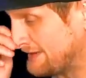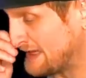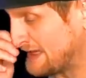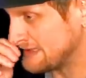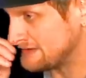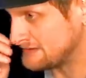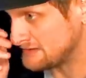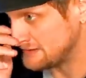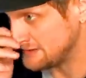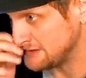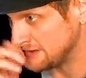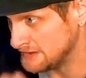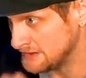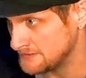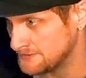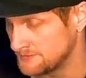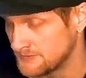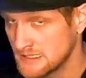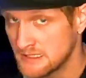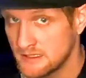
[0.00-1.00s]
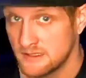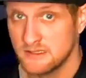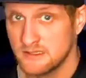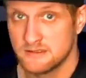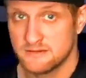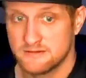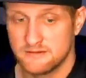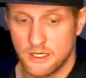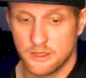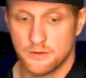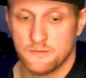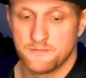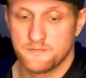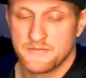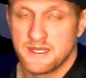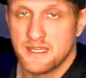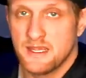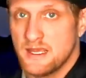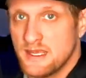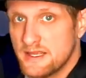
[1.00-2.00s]
that to you. So
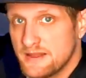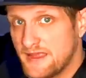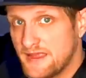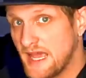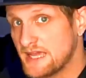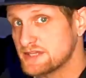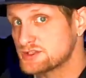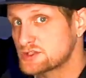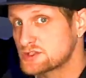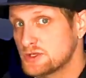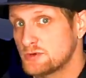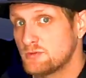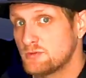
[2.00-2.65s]
that should